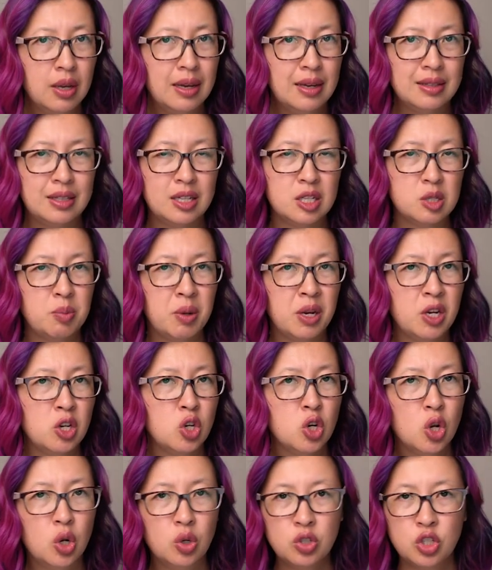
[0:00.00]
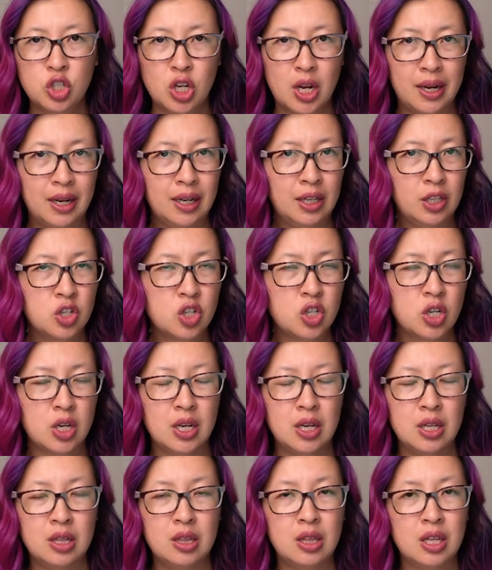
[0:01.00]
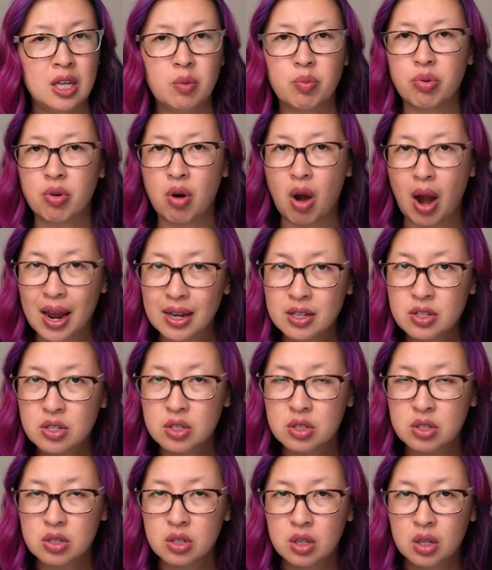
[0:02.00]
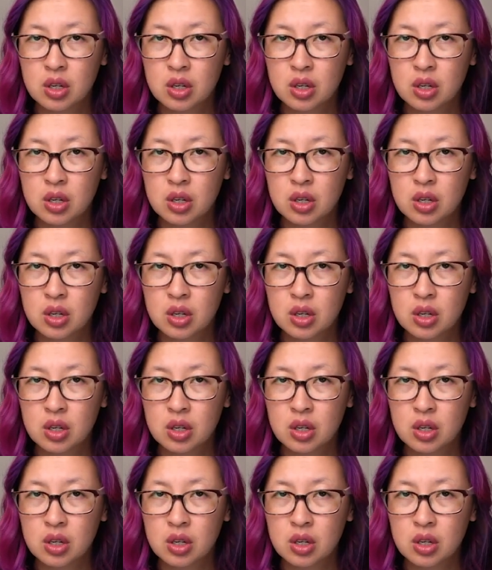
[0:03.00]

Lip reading: there's been no change in the price